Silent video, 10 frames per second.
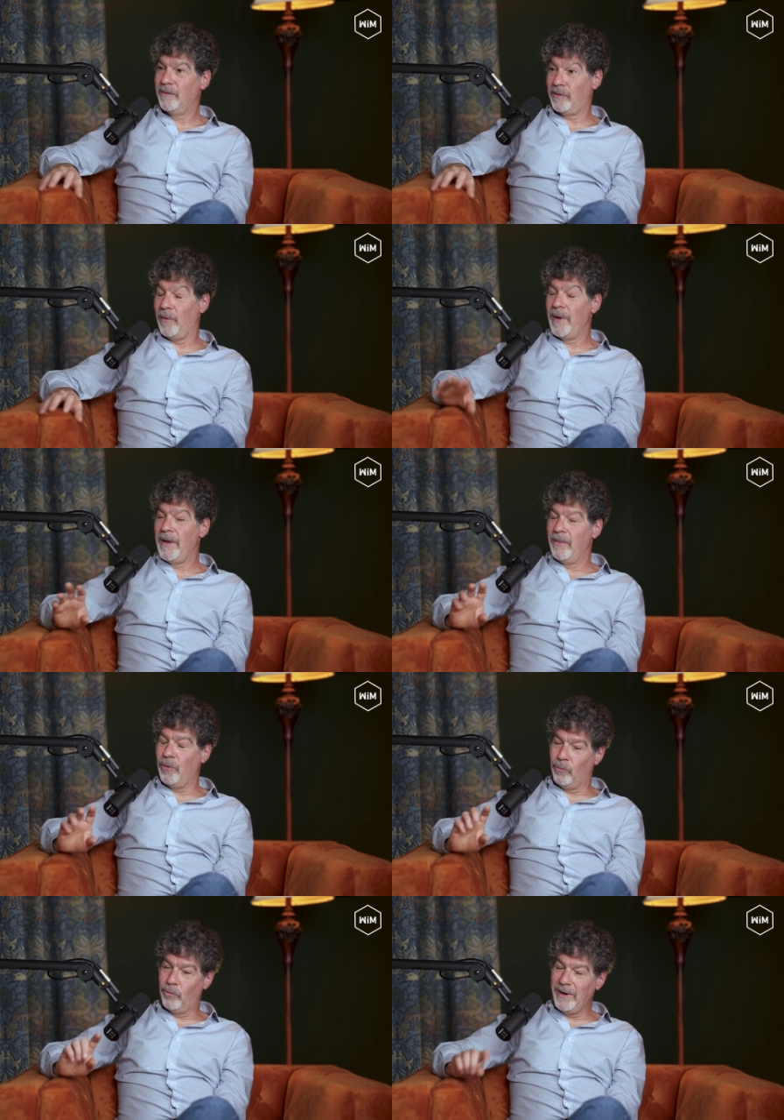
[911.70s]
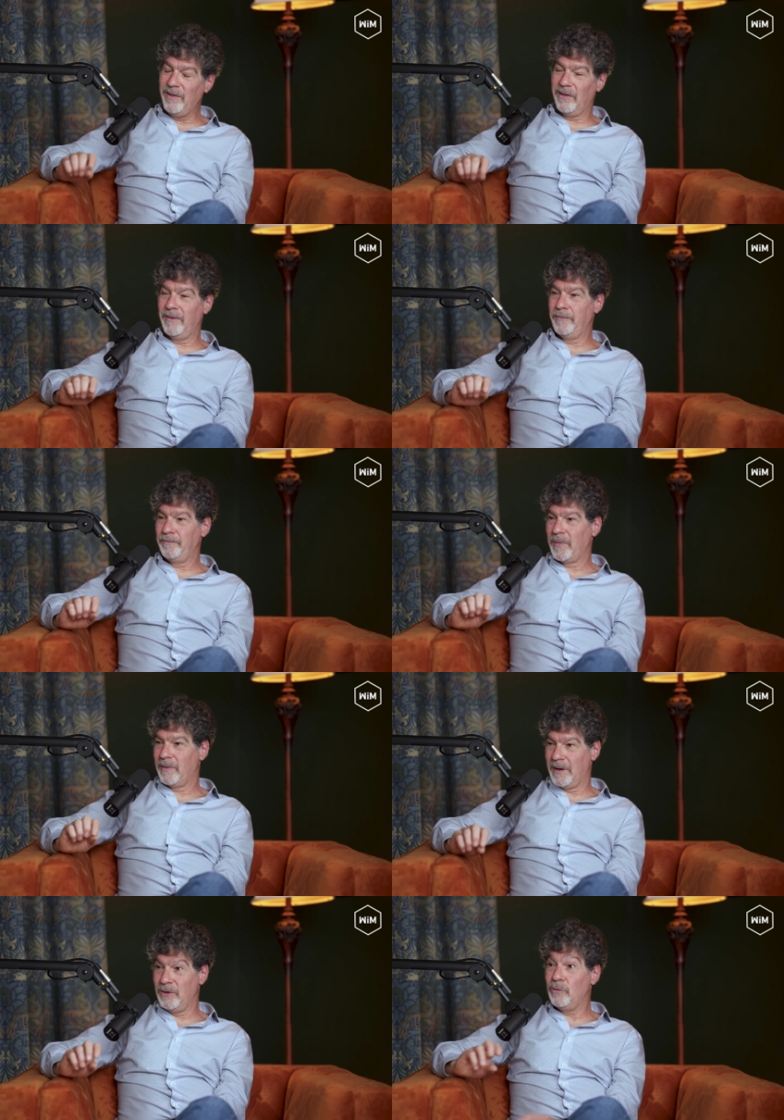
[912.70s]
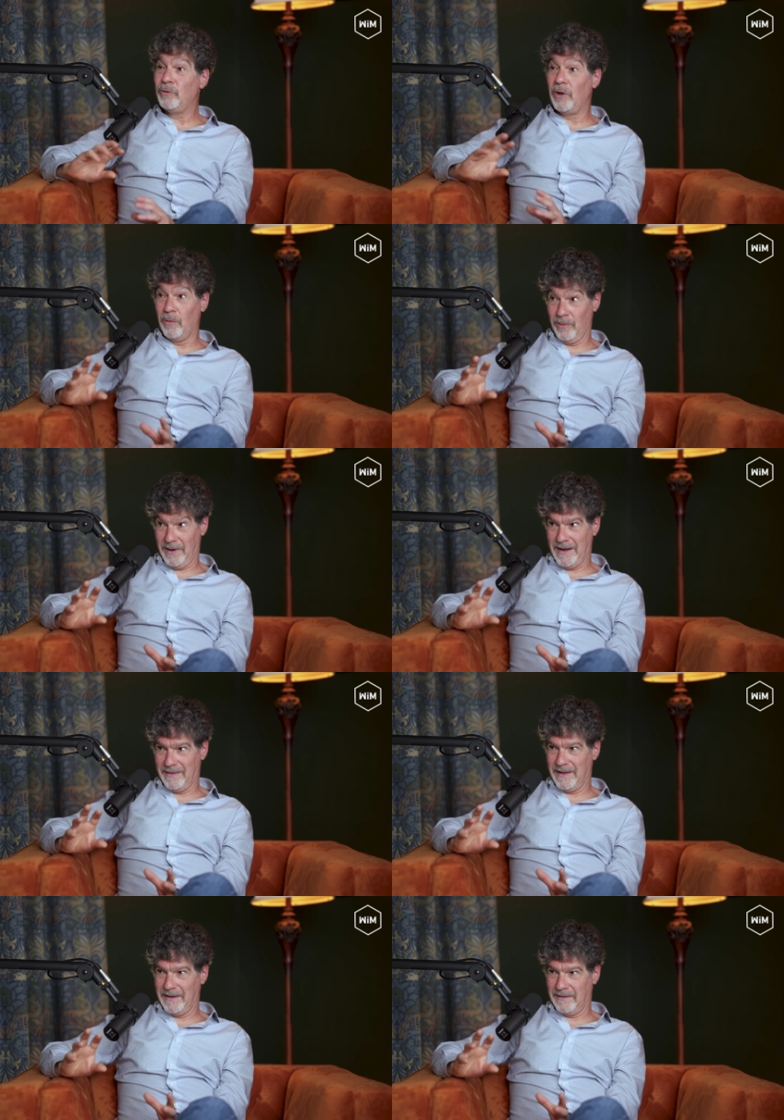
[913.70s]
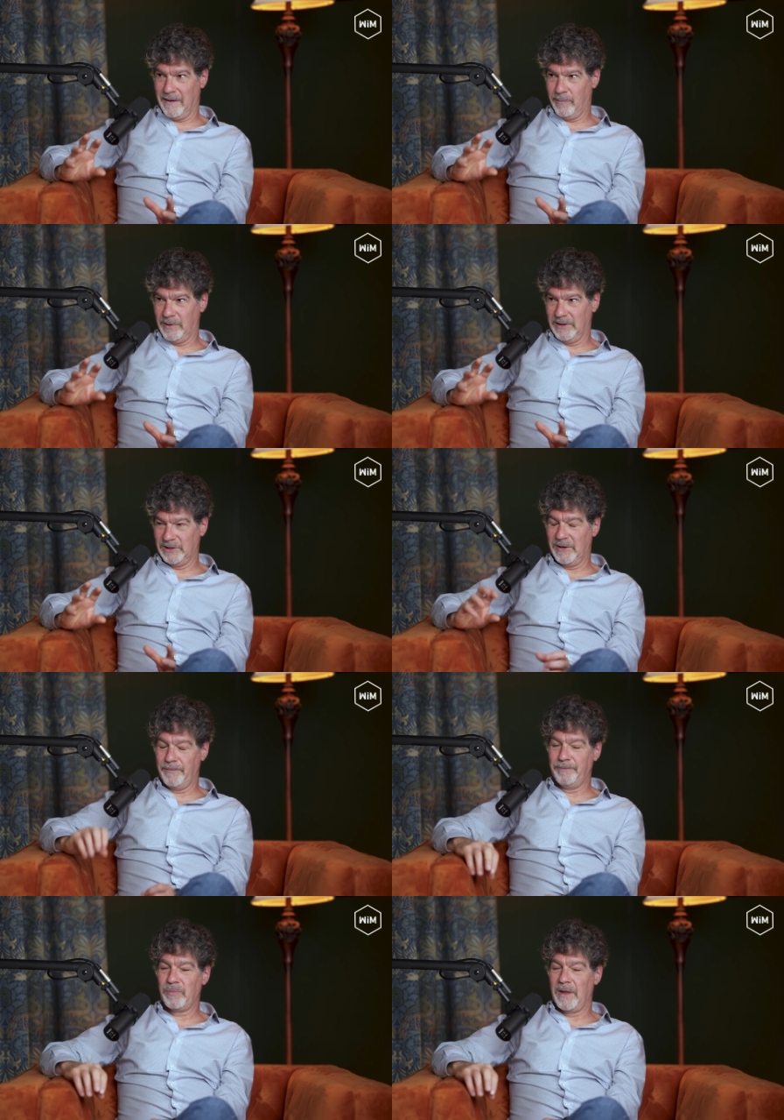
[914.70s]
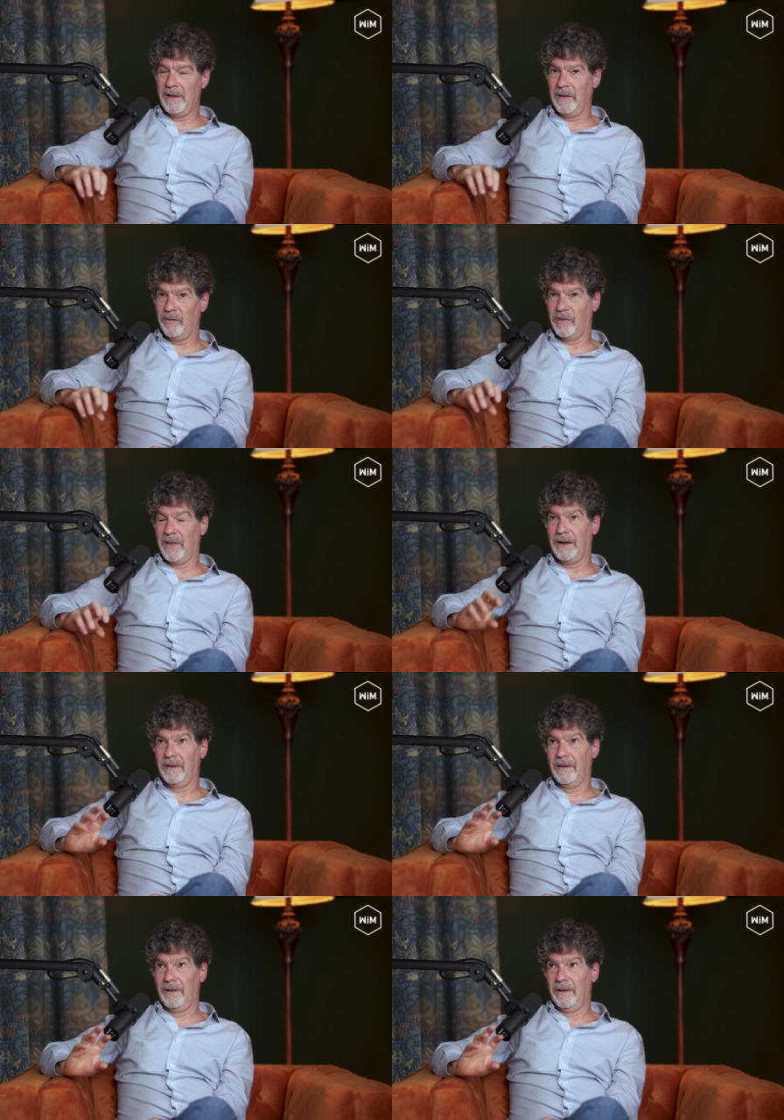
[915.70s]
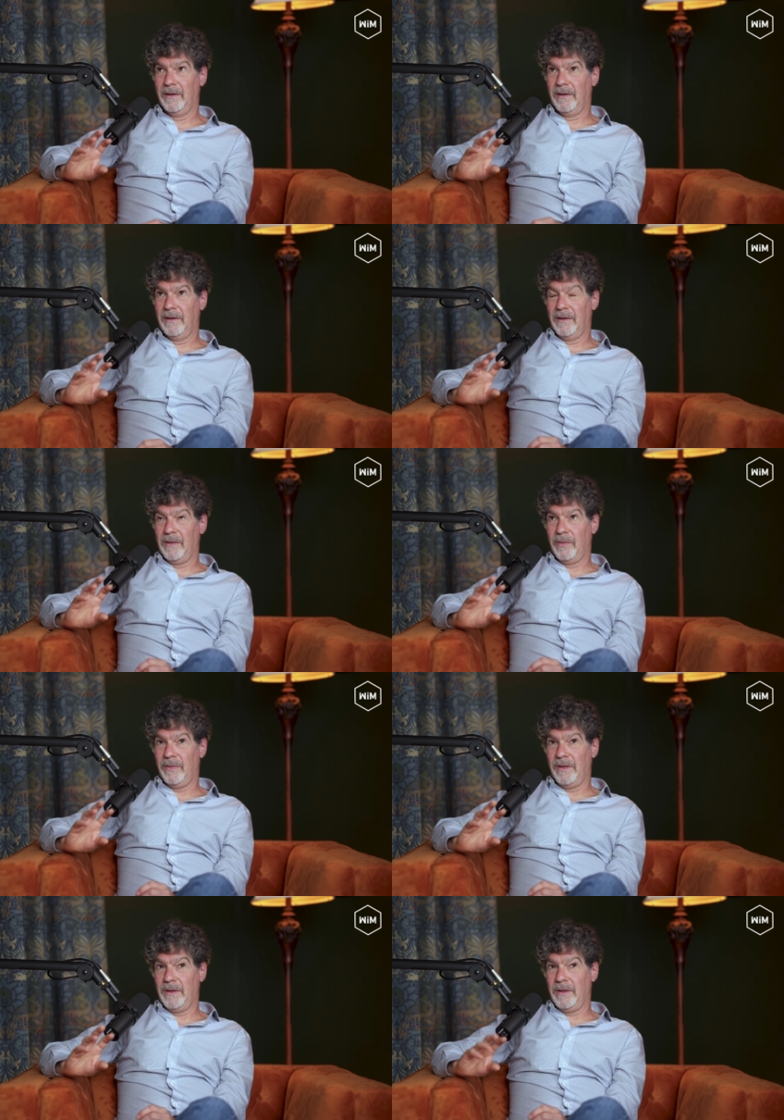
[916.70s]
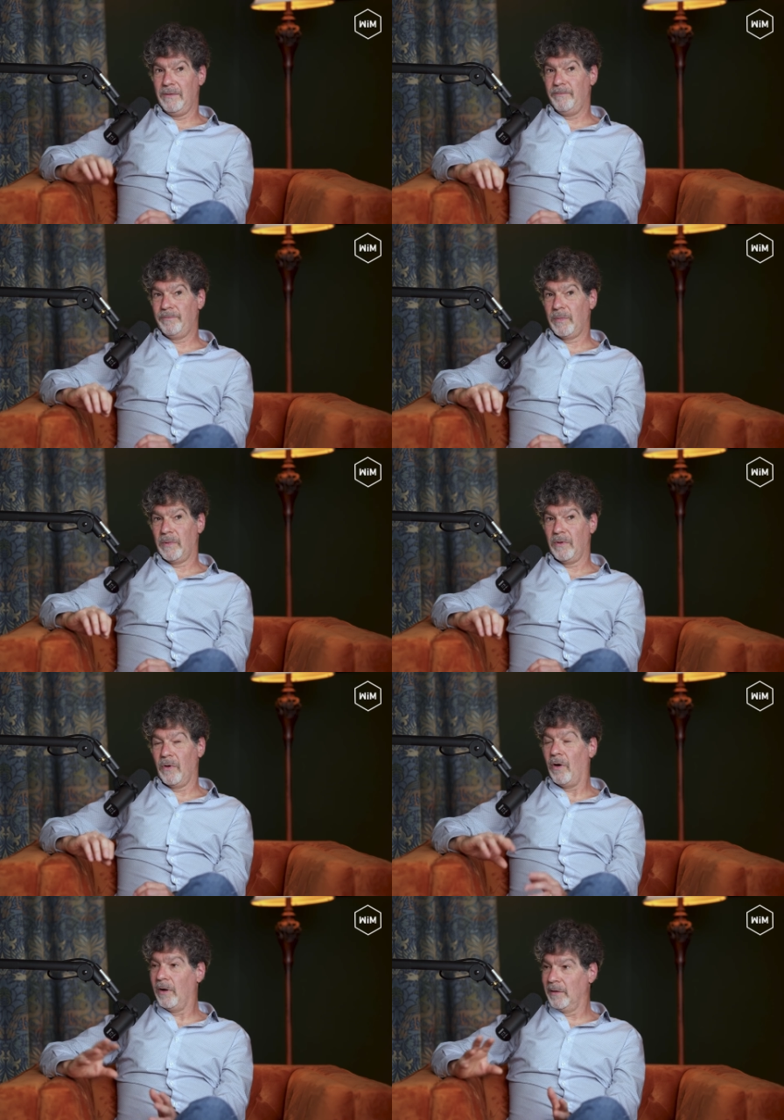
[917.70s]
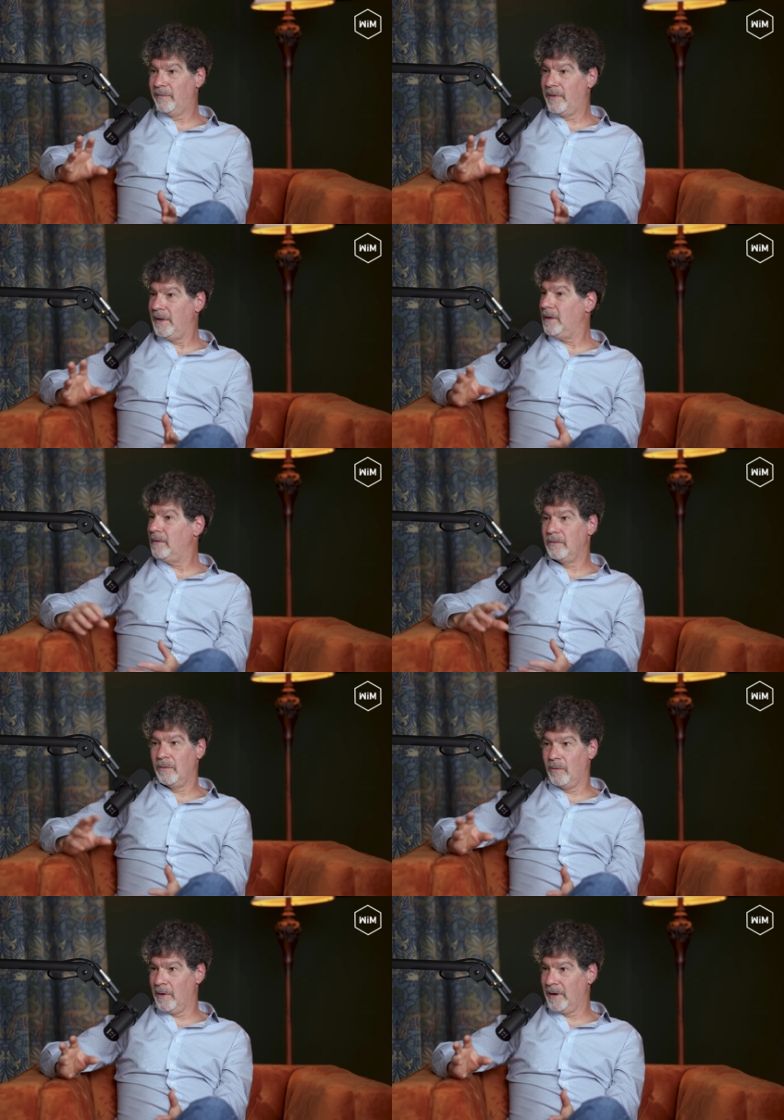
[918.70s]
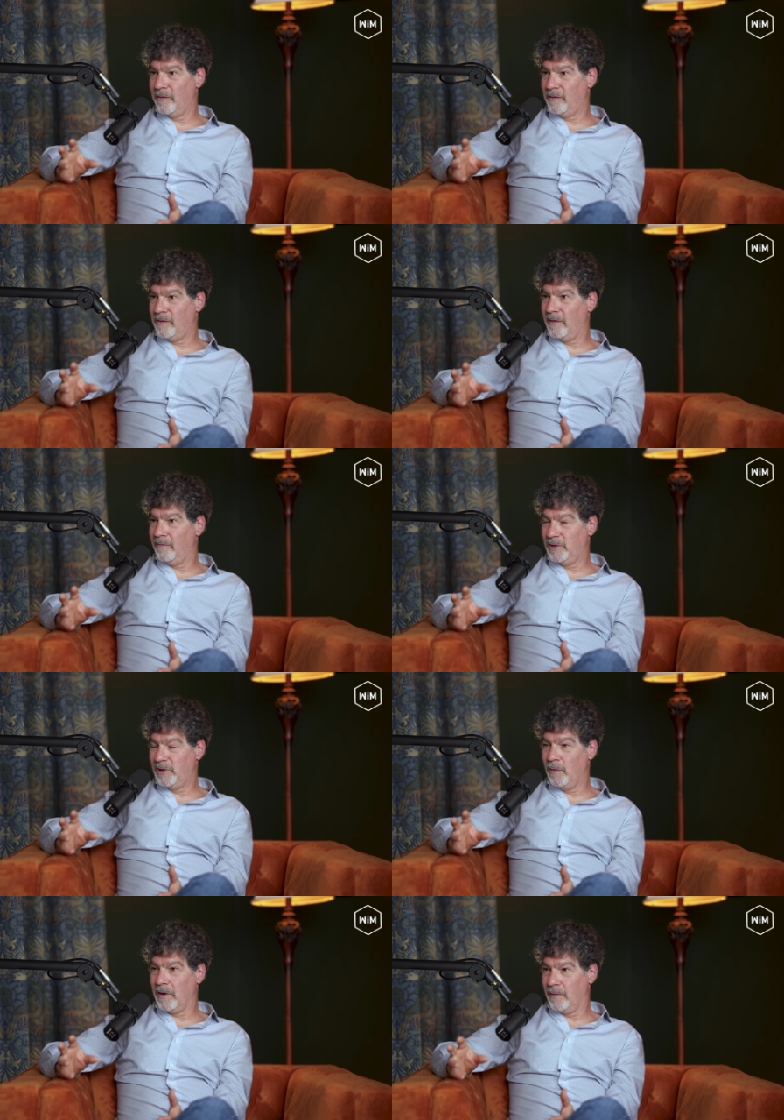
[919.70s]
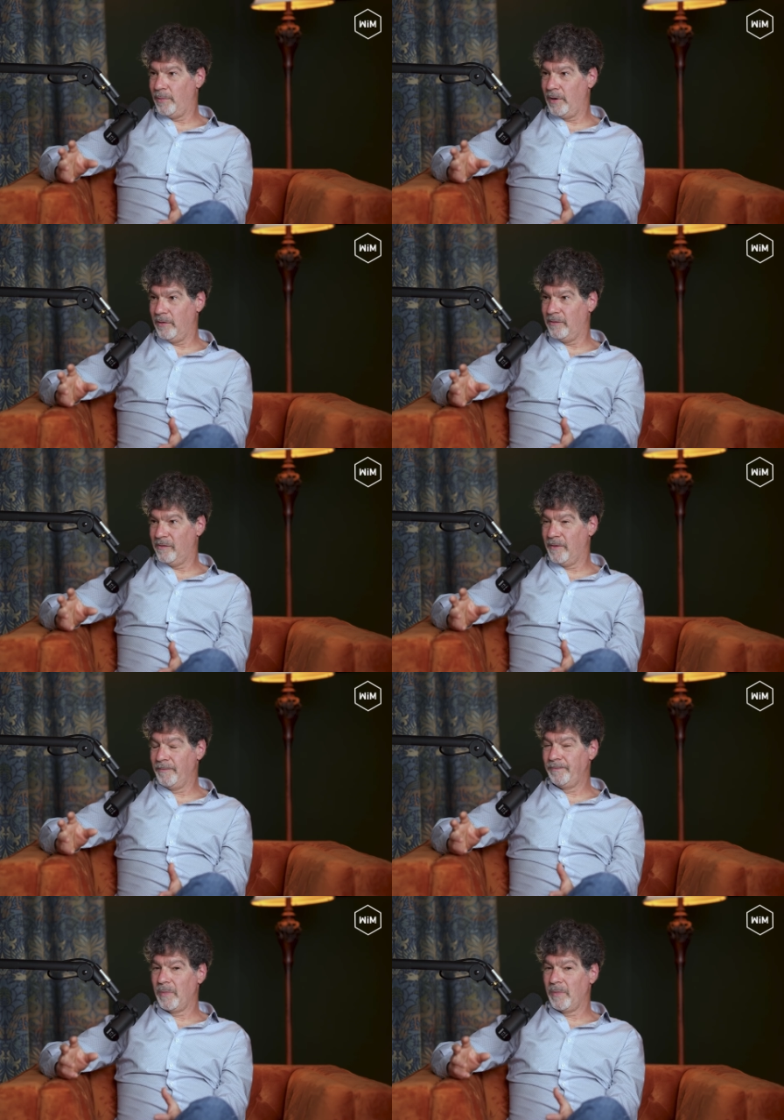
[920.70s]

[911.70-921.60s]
So the reason that you don't get that competition is that the, all of the organs of which you are composed,